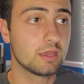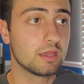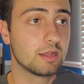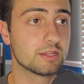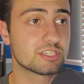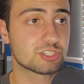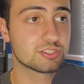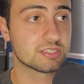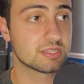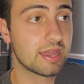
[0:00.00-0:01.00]
And in addition
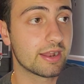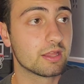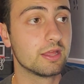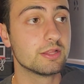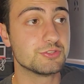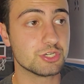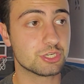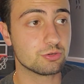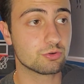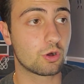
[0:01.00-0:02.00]
to that,
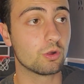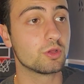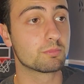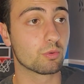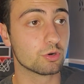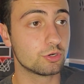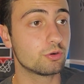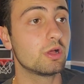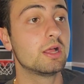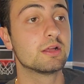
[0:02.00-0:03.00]
DQ, Cole, and
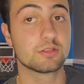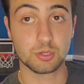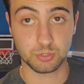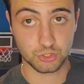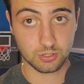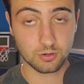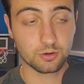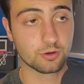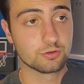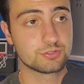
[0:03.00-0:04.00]
Baru, the
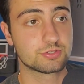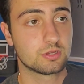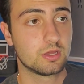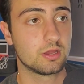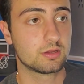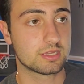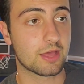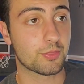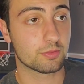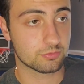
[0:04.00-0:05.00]
returners,
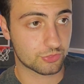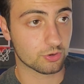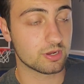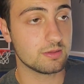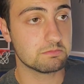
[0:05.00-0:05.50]
got 30